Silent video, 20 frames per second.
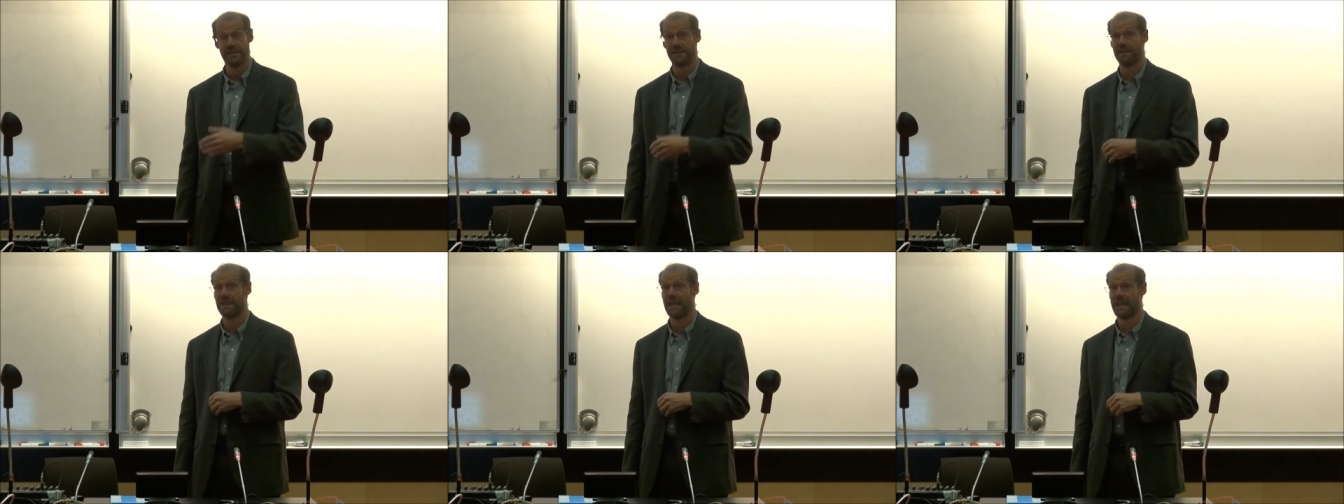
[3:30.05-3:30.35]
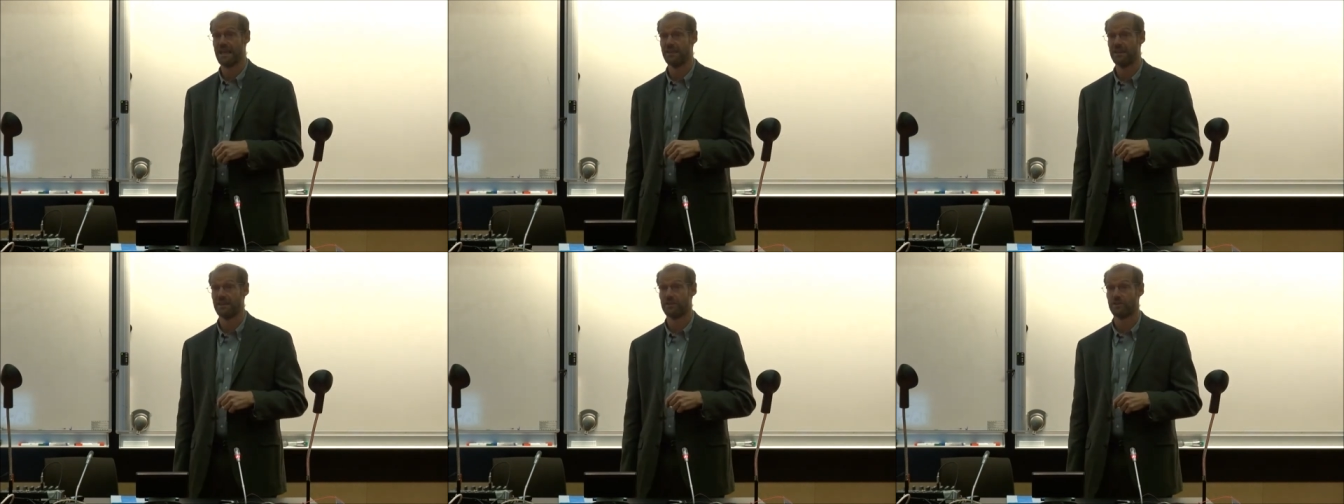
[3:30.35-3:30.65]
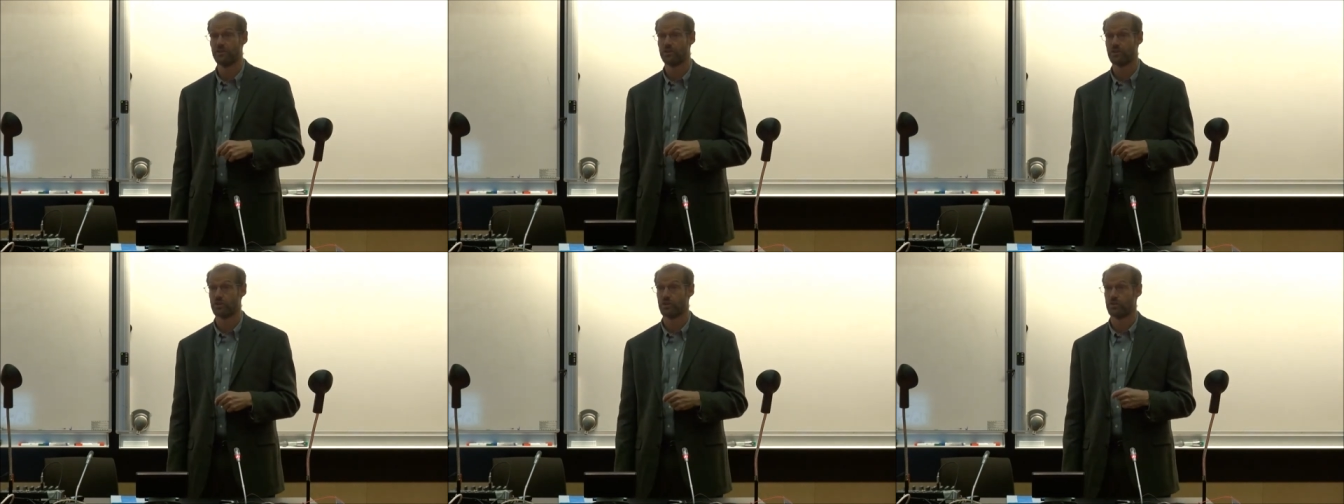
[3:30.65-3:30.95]
the aid
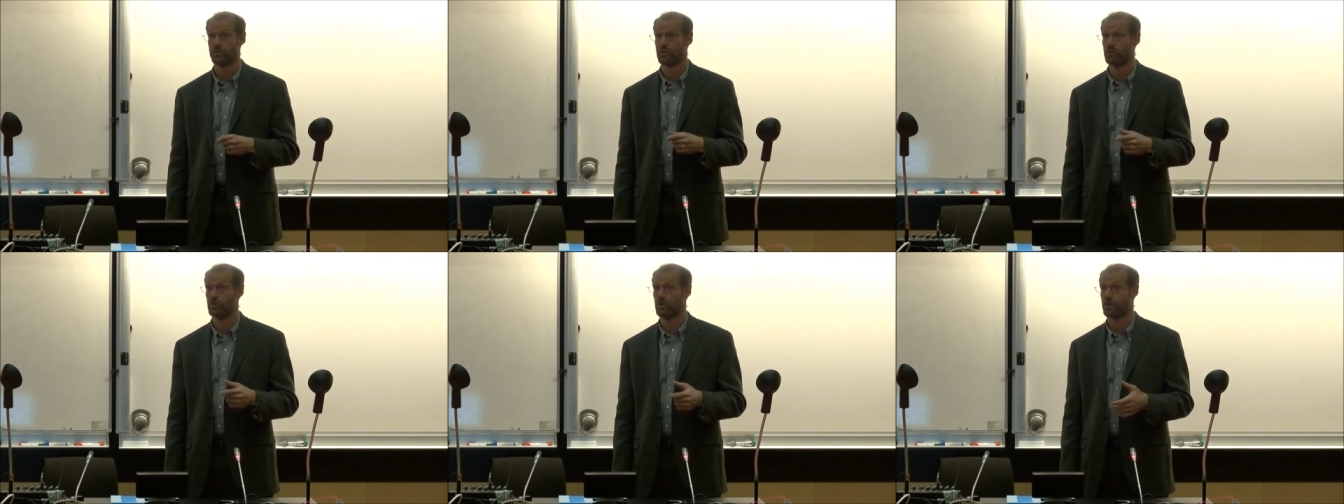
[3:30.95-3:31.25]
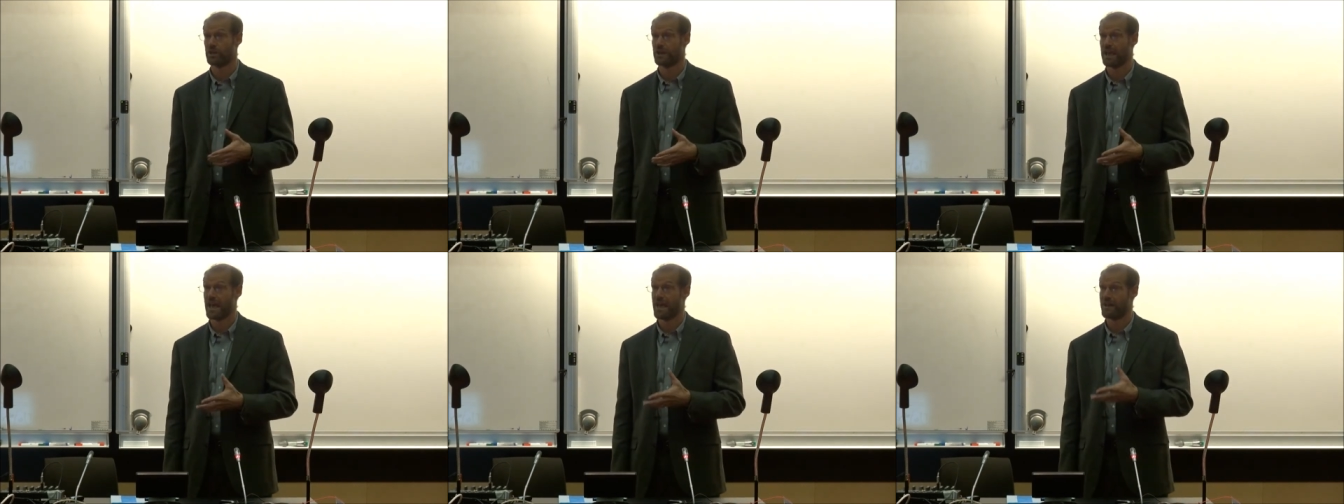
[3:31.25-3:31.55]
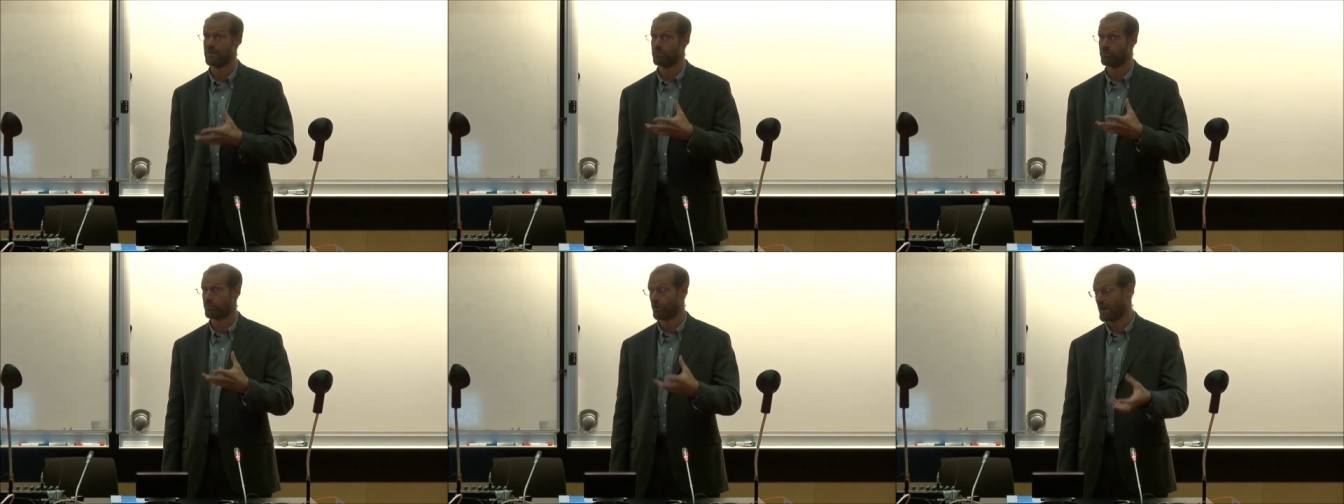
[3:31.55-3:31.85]
literature, if you look
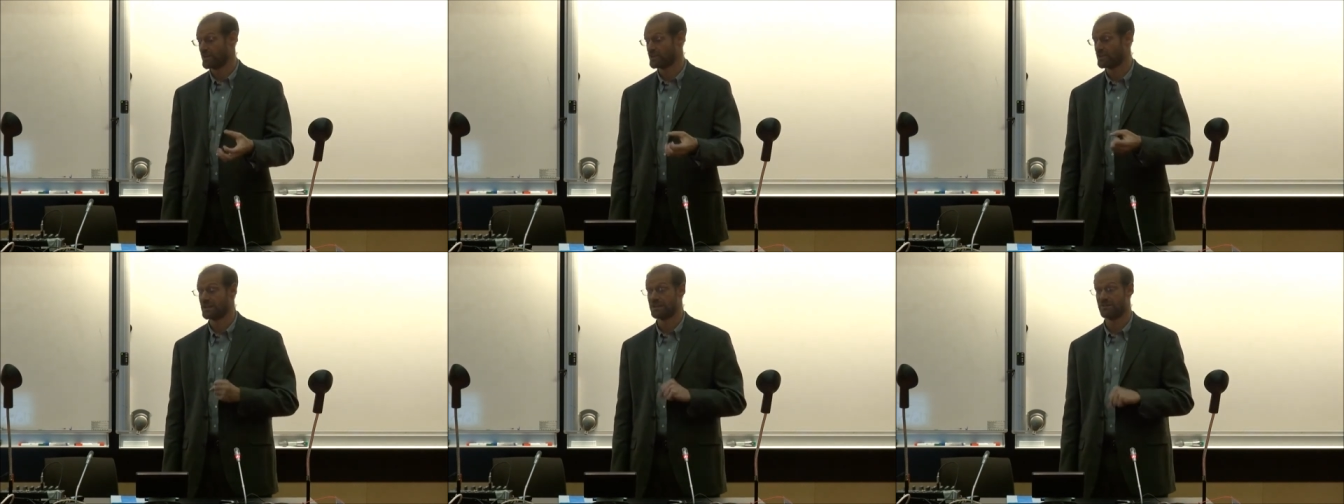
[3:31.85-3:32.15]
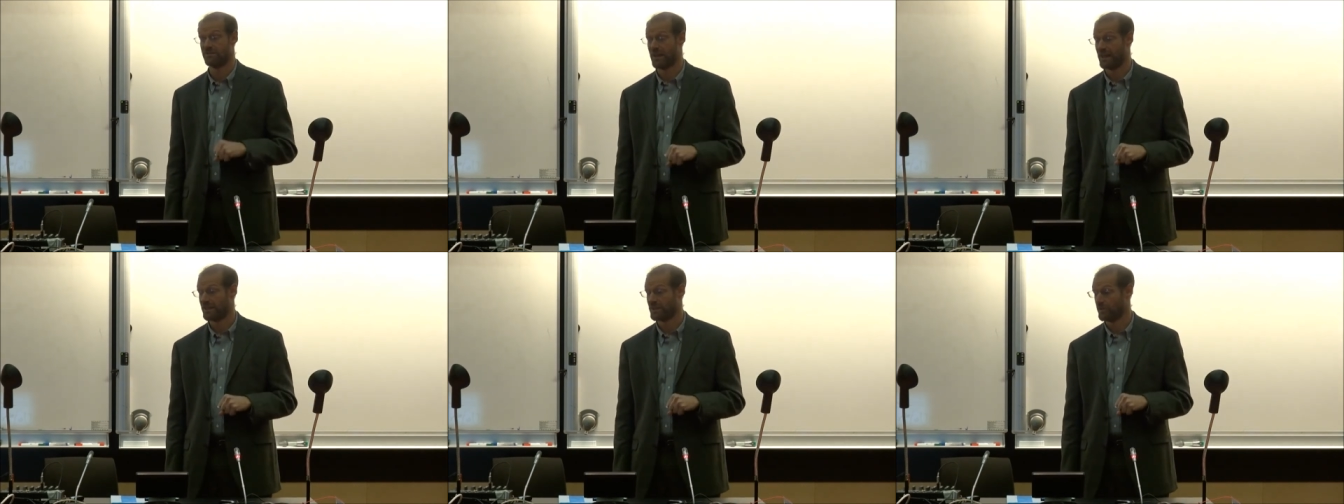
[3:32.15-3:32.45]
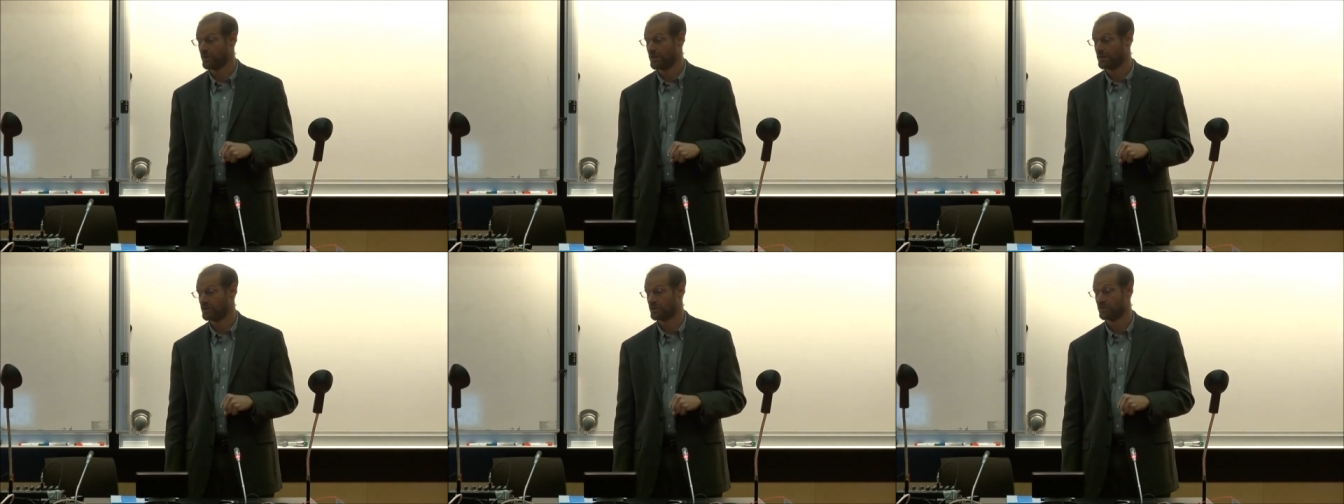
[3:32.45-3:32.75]
at project
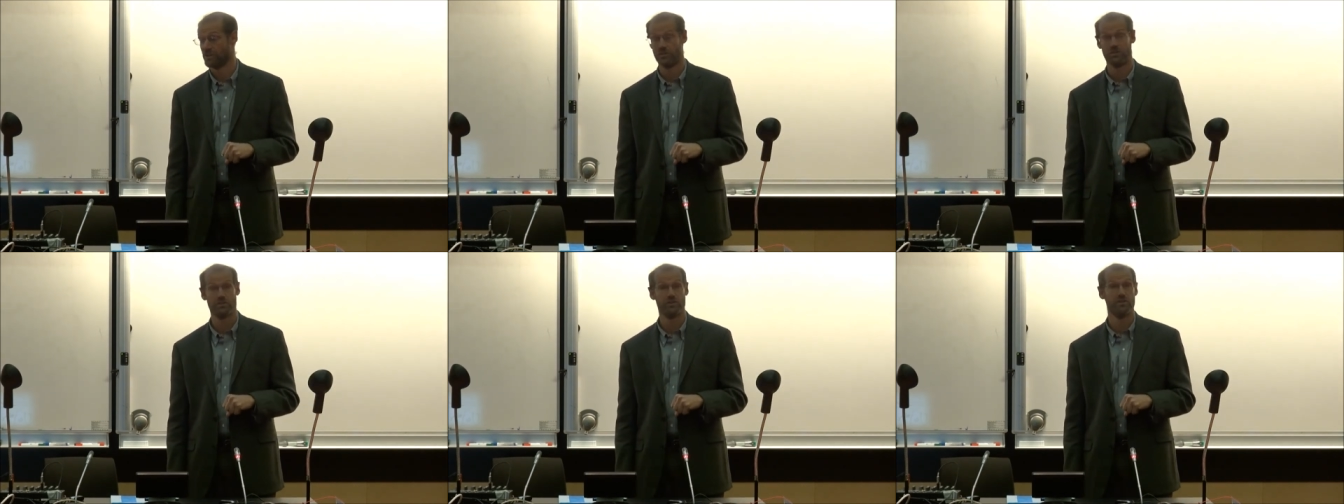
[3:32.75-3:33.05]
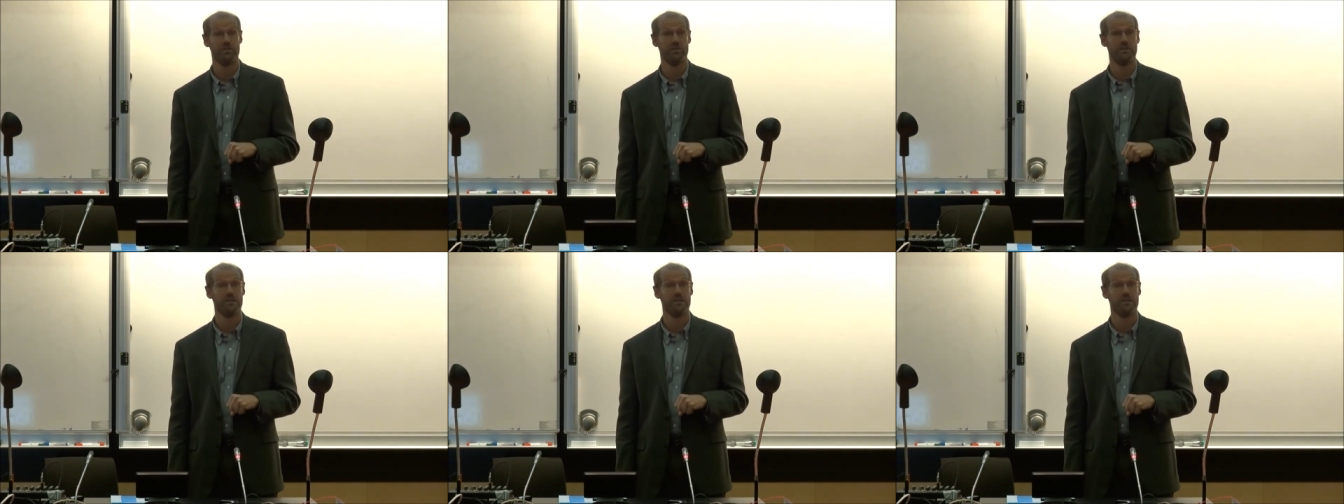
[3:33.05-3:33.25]
evaluations,